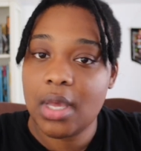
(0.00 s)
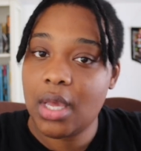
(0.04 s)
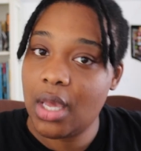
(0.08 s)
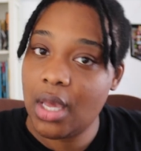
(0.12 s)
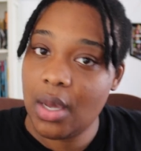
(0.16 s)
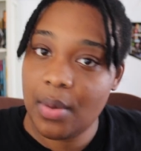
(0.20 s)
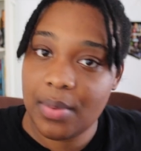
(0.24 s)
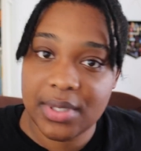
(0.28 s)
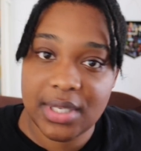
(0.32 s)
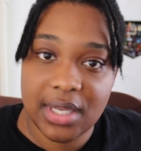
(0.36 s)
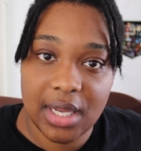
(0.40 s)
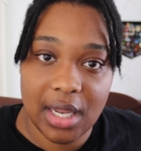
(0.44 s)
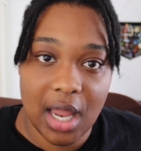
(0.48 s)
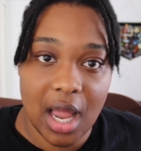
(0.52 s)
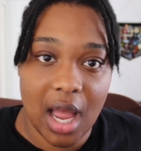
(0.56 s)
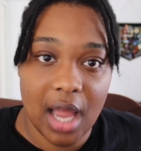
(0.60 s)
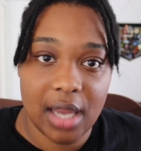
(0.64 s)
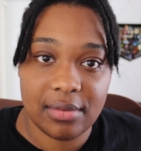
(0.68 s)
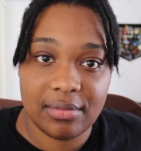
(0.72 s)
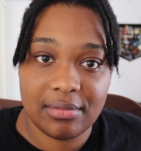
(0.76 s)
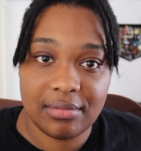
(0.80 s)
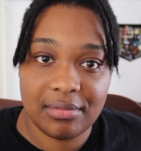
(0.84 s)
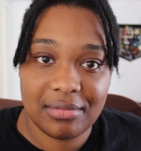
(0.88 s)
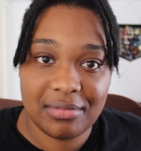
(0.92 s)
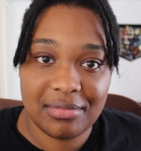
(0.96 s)
It was a lot.
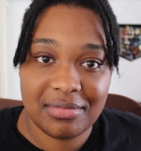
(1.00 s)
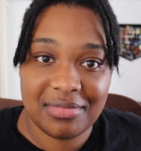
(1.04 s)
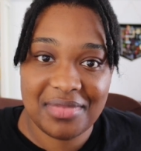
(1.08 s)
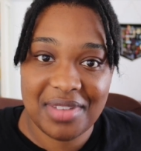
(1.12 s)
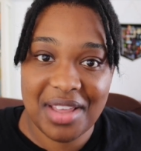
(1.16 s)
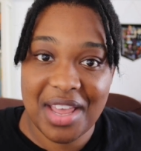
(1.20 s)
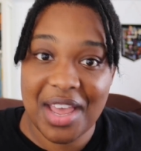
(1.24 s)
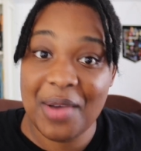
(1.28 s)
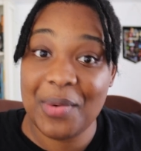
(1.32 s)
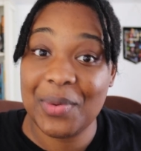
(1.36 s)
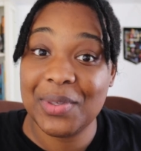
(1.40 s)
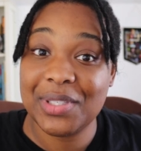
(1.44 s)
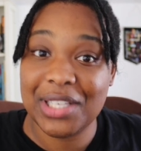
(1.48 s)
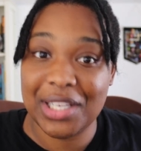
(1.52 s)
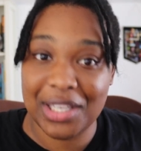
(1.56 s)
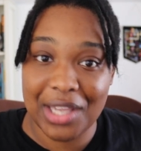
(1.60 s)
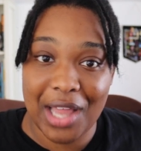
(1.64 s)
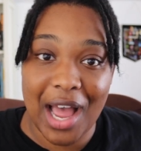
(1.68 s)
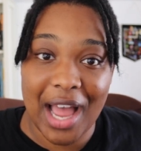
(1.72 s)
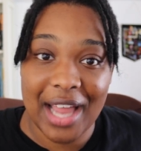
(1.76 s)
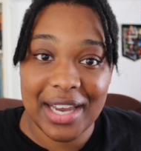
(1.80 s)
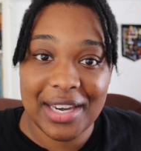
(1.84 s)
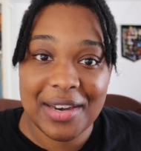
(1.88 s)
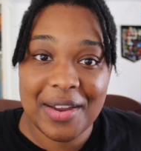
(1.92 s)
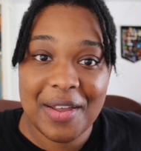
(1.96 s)
It was a
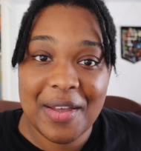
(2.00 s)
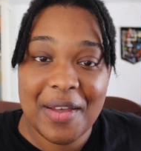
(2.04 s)
lot.